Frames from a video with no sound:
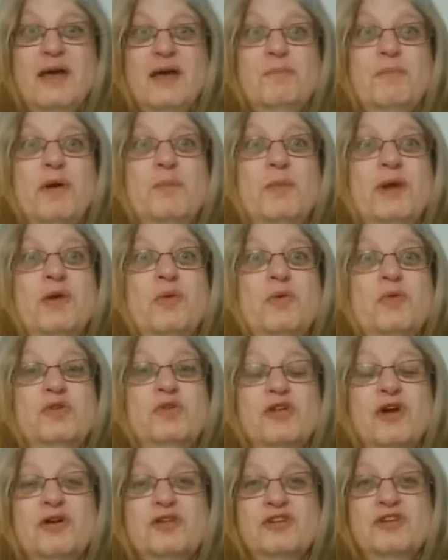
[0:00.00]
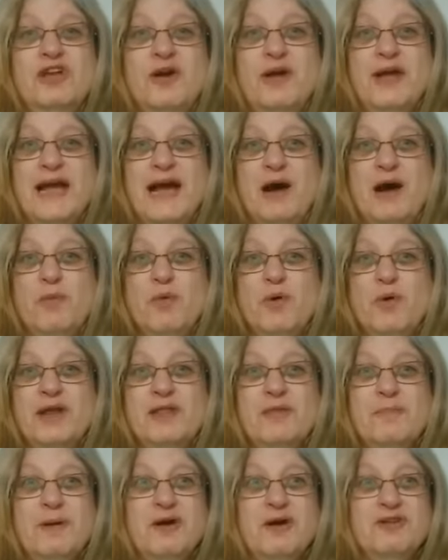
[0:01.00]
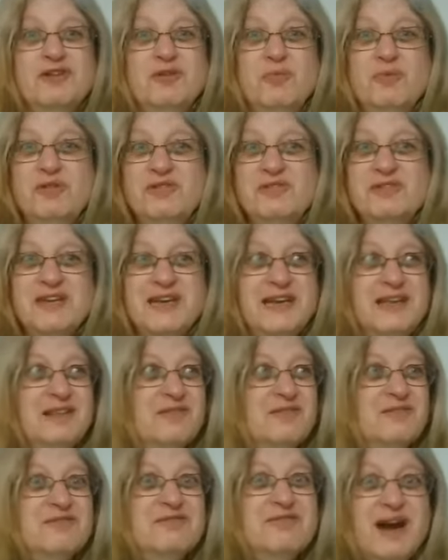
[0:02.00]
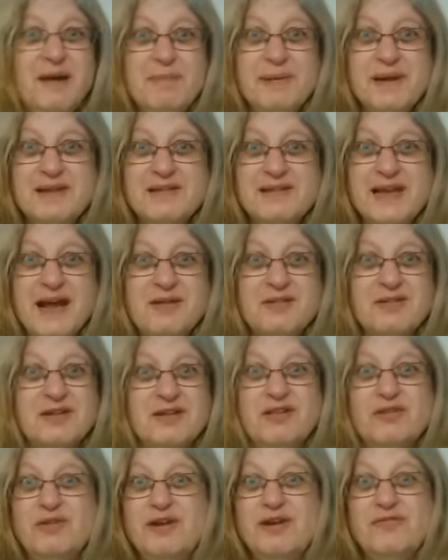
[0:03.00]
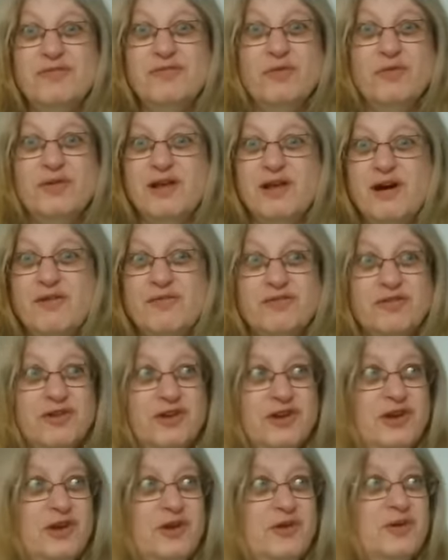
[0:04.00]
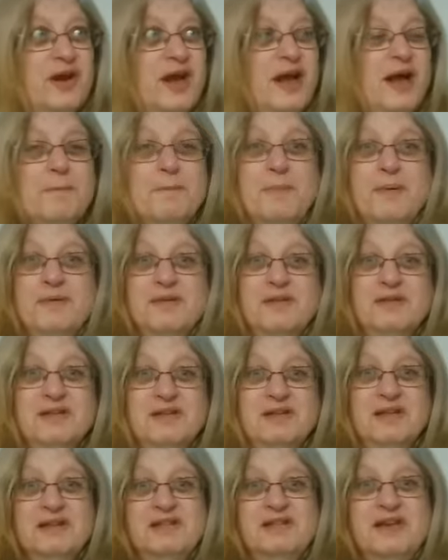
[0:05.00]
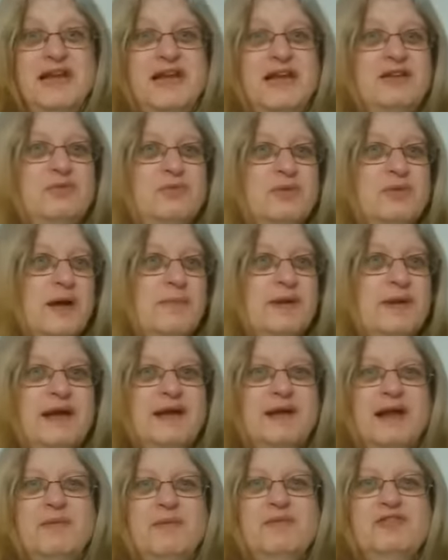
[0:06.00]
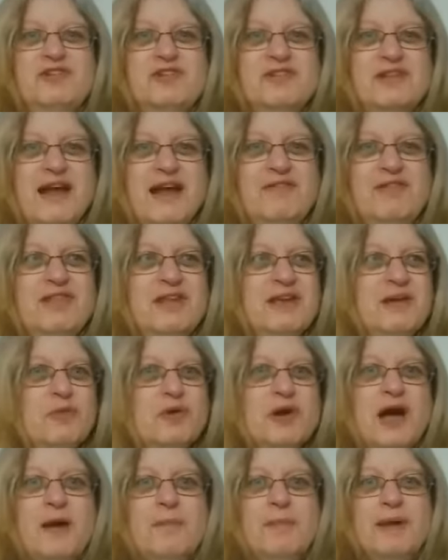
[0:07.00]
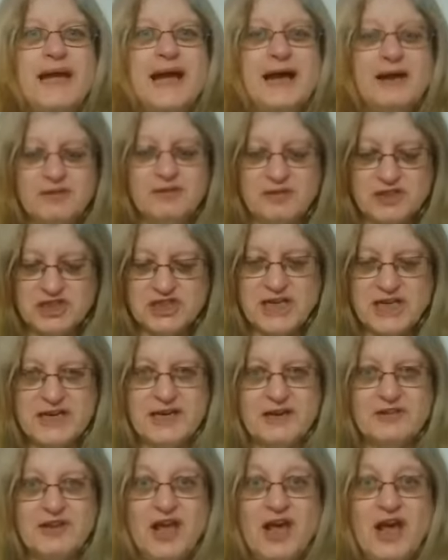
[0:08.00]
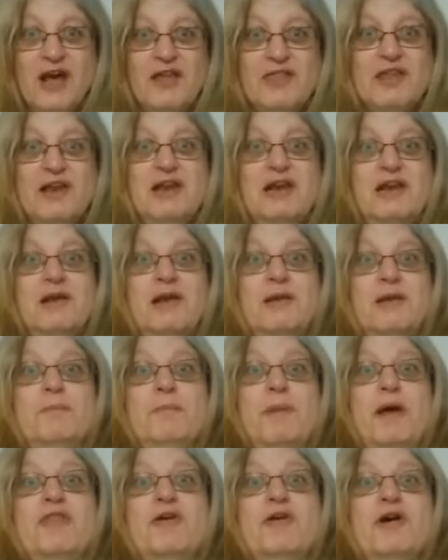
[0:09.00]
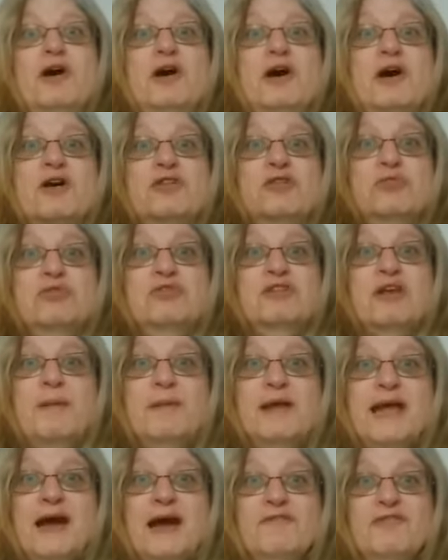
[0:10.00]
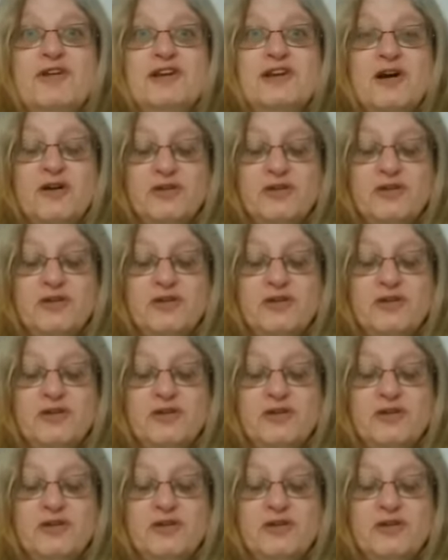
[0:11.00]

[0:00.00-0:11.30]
Then when we all started going out walking the parks, you were seeing the rabbits out at 3 or 4 in the afternoon, but the deers were coming. It was just everything were coming out of the shadows. The Mother Earth was coming out for